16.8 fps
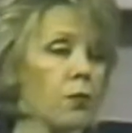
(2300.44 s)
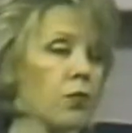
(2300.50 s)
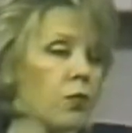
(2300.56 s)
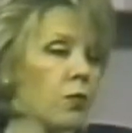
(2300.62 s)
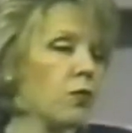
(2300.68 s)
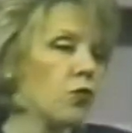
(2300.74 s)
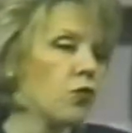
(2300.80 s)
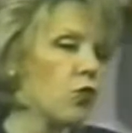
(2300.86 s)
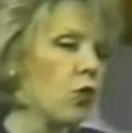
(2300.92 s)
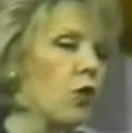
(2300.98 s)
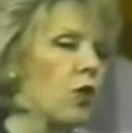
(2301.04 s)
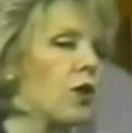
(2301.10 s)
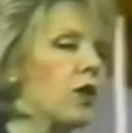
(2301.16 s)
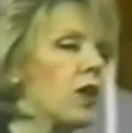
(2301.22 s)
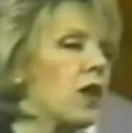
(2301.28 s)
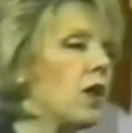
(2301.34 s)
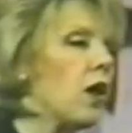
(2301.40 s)
But the
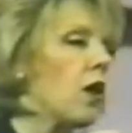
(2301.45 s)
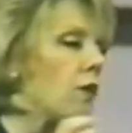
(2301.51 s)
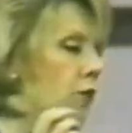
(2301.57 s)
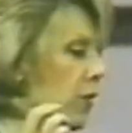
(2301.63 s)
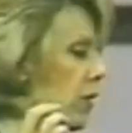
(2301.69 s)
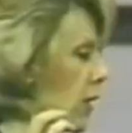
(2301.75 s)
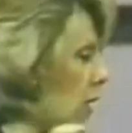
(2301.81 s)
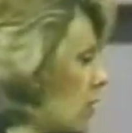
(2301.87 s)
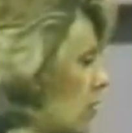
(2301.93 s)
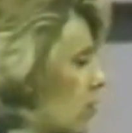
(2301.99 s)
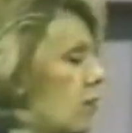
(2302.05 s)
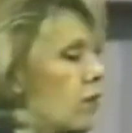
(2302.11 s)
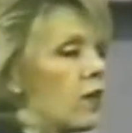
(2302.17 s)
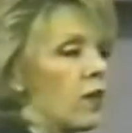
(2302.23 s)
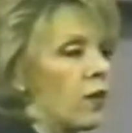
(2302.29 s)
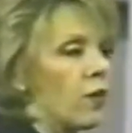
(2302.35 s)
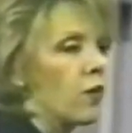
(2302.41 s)
majority of the kids
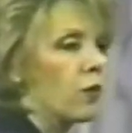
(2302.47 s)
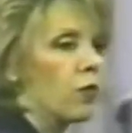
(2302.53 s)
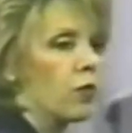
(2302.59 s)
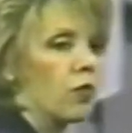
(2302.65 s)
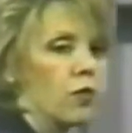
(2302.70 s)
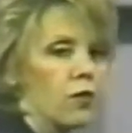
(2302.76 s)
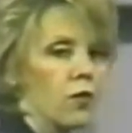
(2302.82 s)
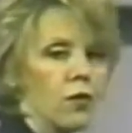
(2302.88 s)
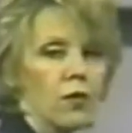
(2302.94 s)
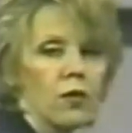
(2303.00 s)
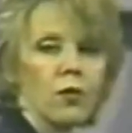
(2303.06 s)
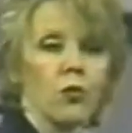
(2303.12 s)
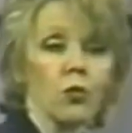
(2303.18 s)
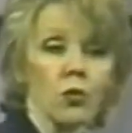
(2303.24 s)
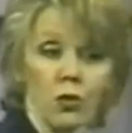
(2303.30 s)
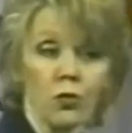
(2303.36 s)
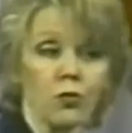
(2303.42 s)
in the earth,
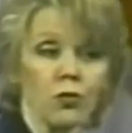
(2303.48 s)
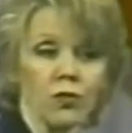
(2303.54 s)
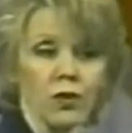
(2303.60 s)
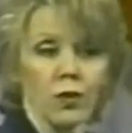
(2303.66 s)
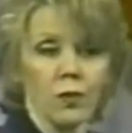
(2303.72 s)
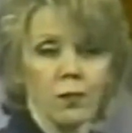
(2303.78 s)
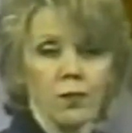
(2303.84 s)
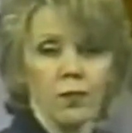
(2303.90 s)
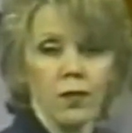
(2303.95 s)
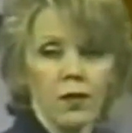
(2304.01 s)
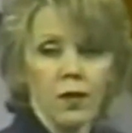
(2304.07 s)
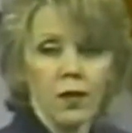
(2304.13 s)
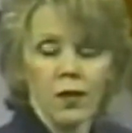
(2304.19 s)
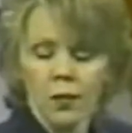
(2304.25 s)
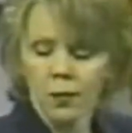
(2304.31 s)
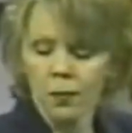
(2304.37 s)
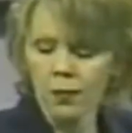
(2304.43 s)
we're losing them.
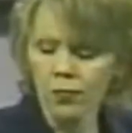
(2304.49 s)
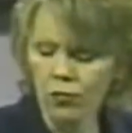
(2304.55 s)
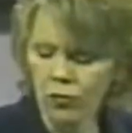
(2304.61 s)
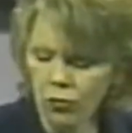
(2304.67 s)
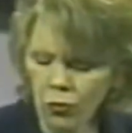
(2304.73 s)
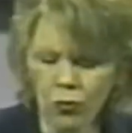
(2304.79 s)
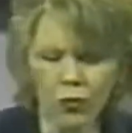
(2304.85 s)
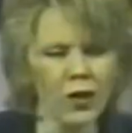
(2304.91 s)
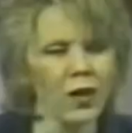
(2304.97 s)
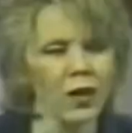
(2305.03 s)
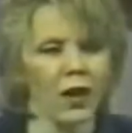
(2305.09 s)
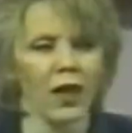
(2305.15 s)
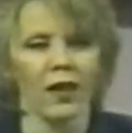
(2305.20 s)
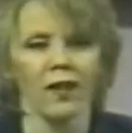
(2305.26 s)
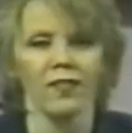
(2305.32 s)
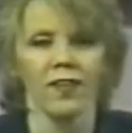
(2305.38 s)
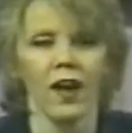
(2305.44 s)
Do you
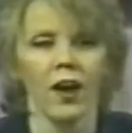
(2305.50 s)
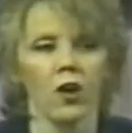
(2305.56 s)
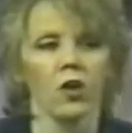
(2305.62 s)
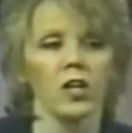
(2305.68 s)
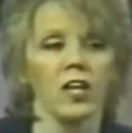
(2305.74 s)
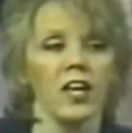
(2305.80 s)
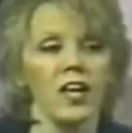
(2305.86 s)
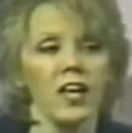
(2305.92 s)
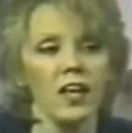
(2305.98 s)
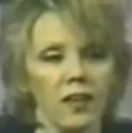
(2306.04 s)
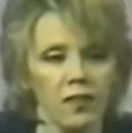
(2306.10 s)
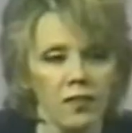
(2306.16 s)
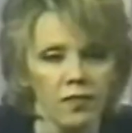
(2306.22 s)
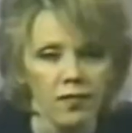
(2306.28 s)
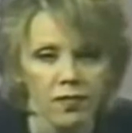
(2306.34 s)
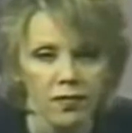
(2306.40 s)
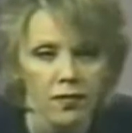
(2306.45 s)
realize our
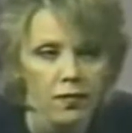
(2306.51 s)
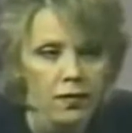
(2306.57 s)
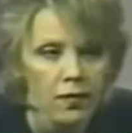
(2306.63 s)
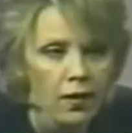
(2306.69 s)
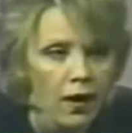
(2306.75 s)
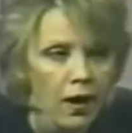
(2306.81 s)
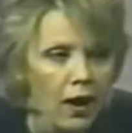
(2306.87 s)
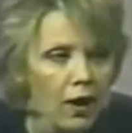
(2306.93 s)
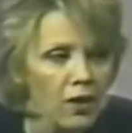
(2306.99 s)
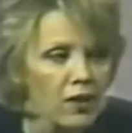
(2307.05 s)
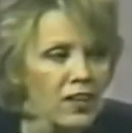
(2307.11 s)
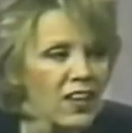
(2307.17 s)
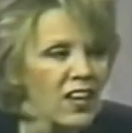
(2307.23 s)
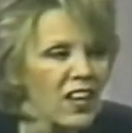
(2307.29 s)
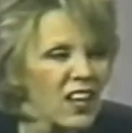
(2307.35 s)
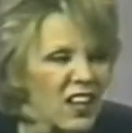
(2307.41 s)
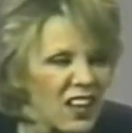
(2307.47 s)
kids are
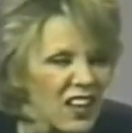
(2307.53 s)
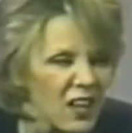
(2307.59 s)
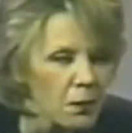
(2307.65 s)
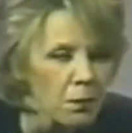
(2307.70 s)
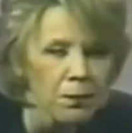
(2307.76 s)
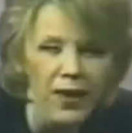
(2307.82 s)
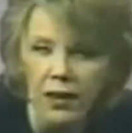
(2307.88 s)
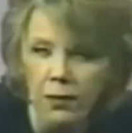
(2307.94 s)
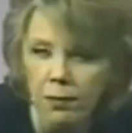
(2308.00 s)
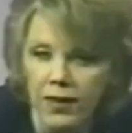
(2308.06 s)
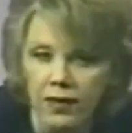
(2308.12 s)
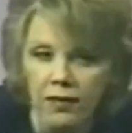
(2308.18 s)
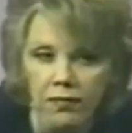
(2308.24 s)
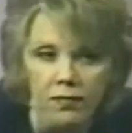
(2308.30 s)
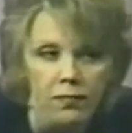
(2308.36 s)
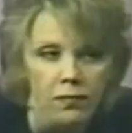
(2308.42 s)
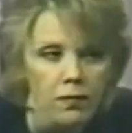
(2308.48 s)
killing
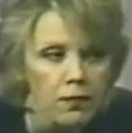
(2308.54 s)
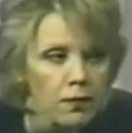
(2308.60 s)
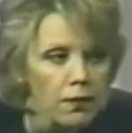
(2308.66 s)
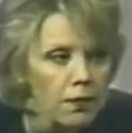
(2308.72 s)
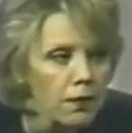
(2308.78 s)
babies?